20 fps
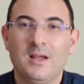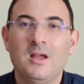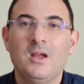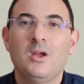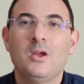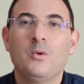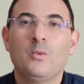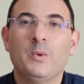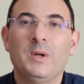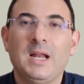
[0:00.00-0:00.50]

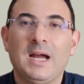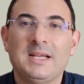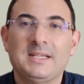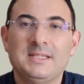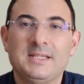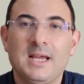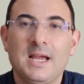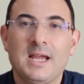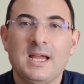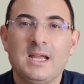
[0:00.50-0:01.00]
When I
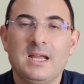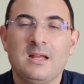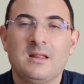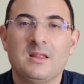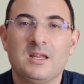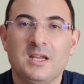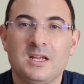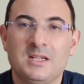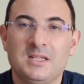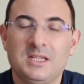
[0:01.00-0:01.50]
say in
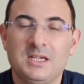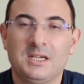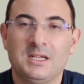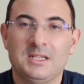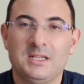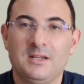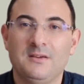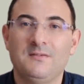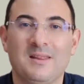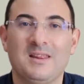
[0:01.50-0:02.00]
the
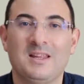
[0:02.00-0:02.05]
indicative,